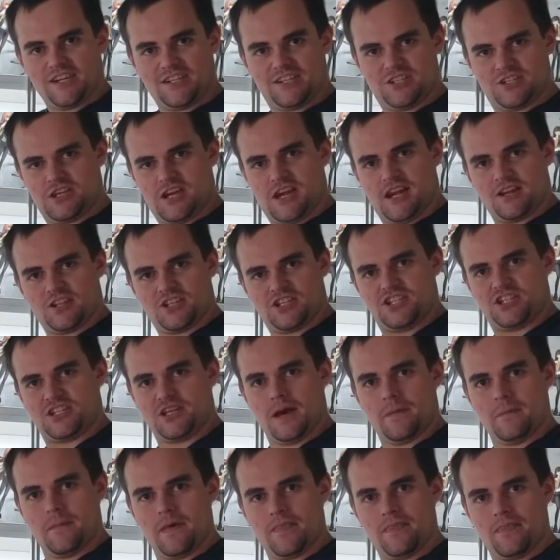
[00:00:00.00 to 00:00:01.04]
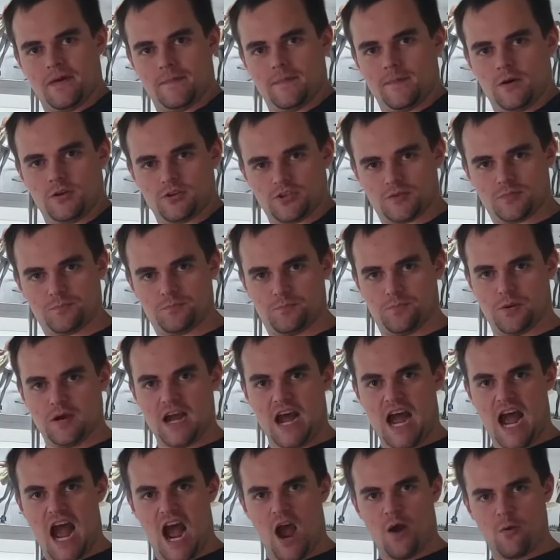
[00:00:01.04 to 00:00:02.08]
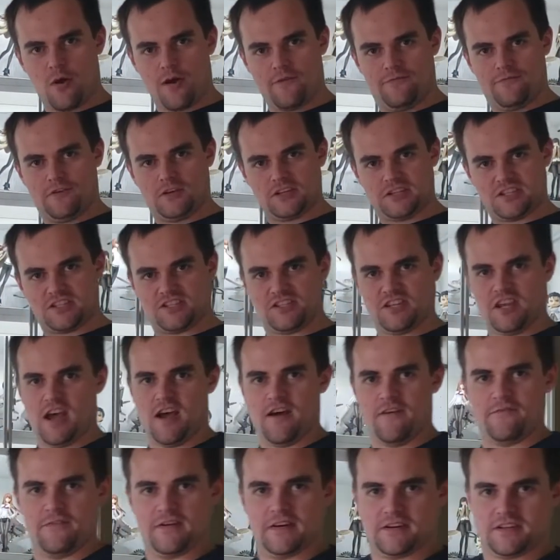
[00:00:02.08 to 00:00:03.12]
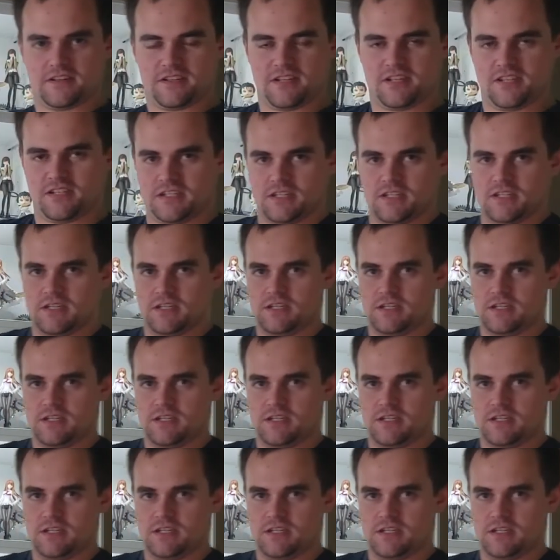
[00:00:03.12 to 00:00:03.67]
shall summon the most powerful servant.